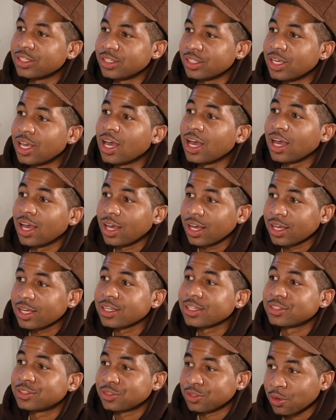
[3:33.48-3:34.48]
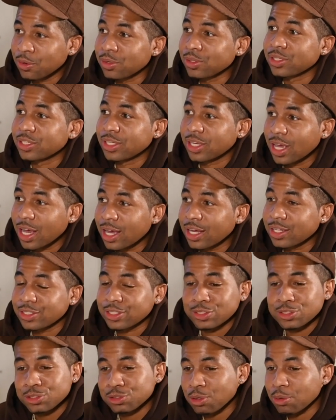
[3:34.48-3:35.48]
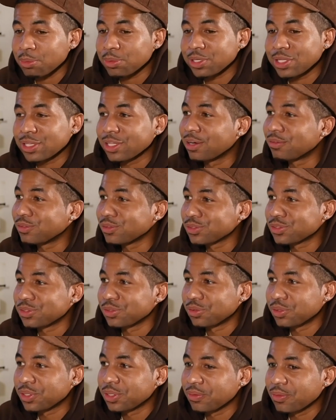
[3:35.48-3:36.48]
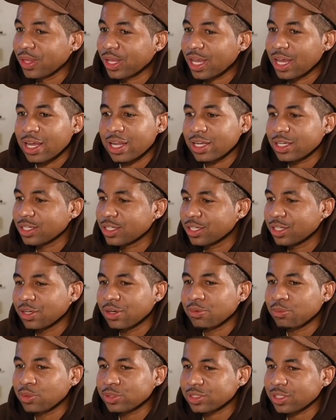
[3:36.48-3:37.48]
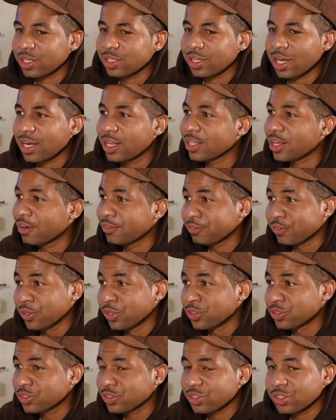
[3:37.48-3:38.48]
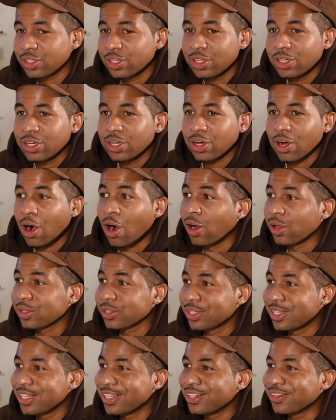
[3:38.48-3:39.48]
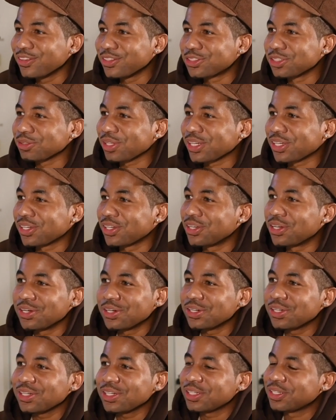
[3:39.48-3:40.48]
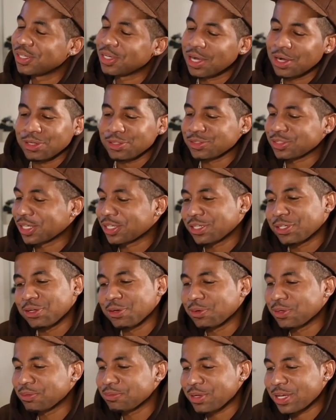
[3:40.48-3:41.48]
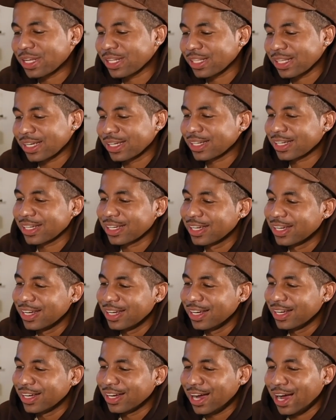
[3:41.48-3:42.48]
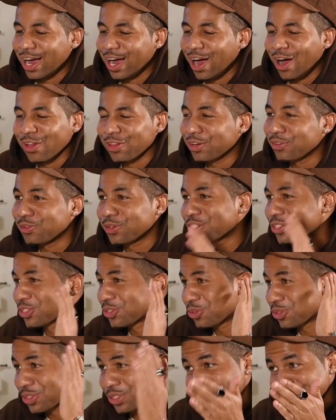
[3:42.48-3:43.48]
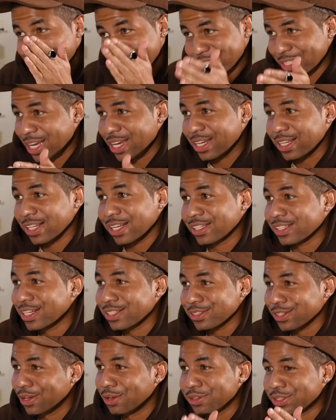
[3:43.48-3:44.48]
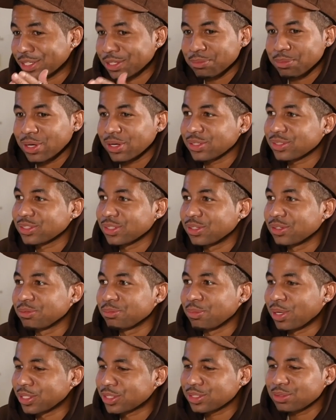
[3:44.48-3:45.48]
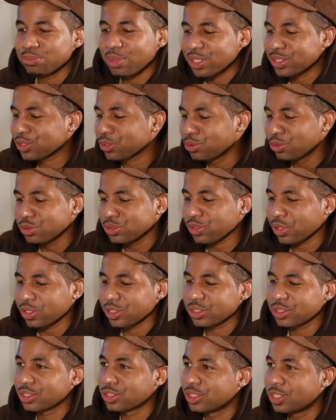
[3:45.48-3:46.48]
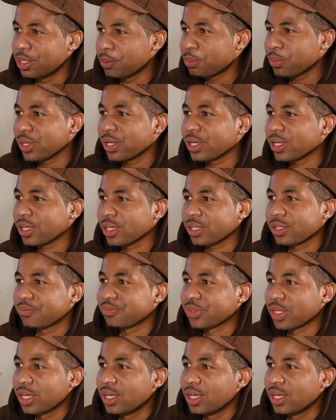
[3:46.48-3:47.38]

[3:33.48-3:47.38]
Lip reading: right? Totally. Yeah. There's so many levels to it. And once I landed that first ollie, it took like a year. I was like, you know what, man? Like, all I want to do is skate. Like that's all I think about. So my school started dipping, and